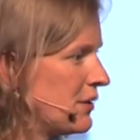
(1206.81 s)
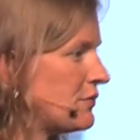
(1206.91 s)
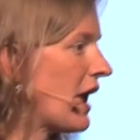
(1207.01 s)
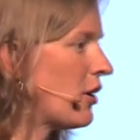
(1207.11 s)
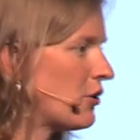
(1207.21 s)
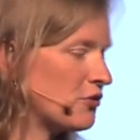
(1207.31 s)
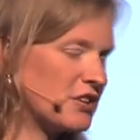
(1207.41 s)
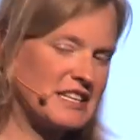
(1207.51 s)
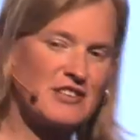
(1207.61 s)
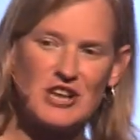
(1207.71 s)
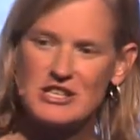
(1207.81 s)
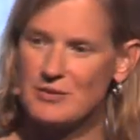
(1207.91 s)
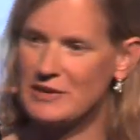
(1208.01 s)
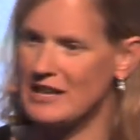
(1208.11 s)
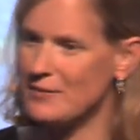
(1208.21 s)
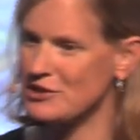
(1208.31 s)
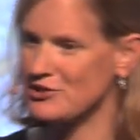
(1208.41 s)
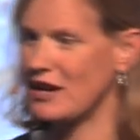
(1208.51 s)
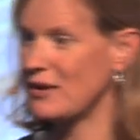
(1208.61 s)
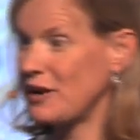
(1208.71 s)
Now, this has yet to be demonstrated,